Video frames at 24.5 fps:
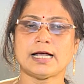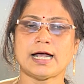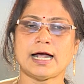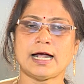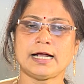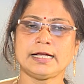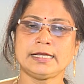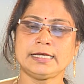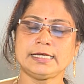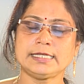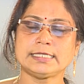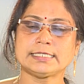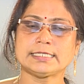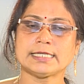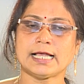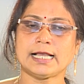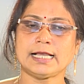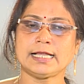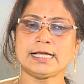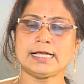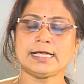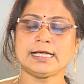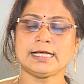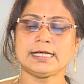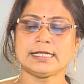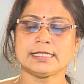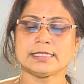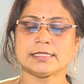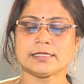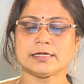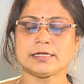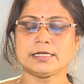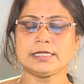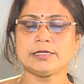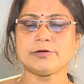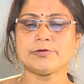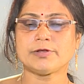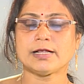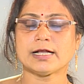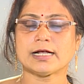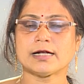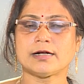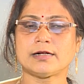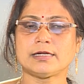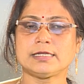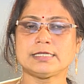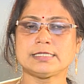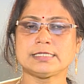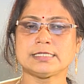initially the new
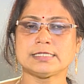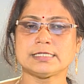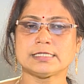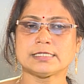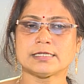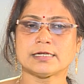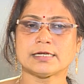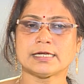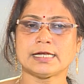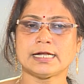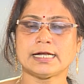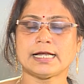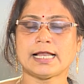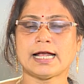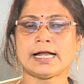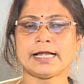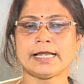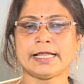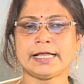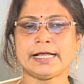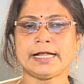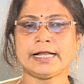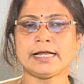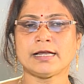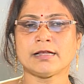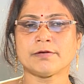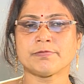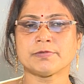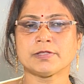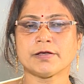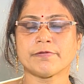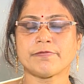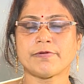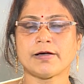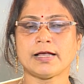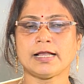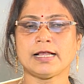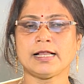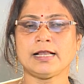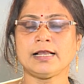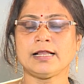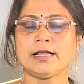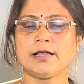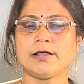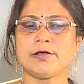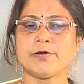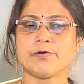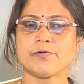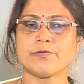record is inserted at the end of the file,
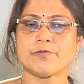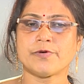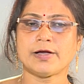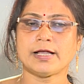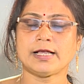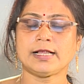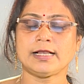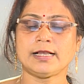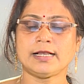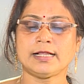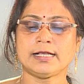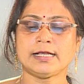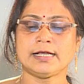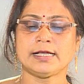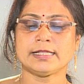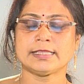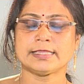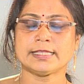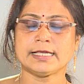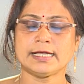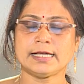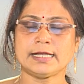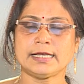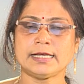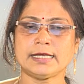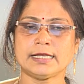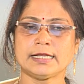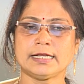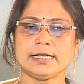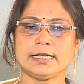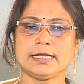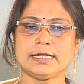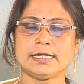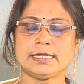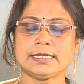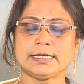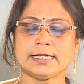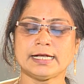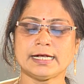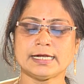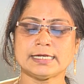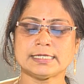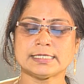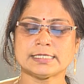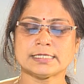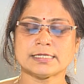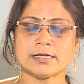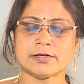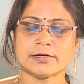while then it
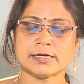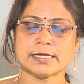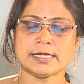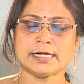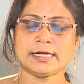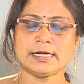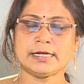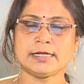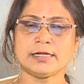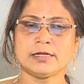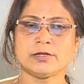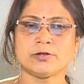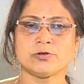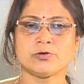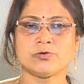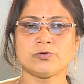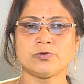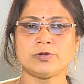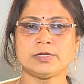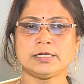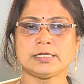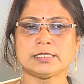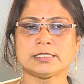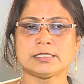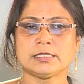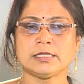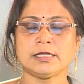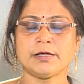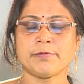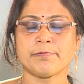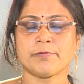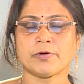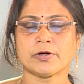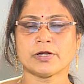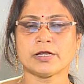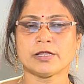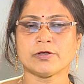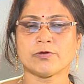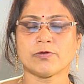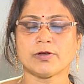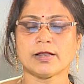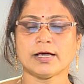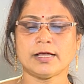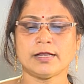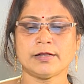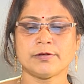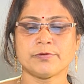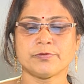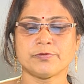gets sorted to its
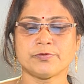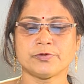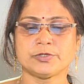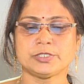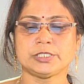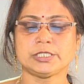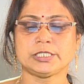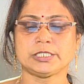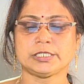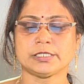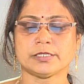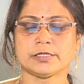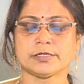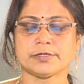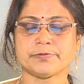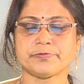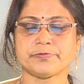particular position.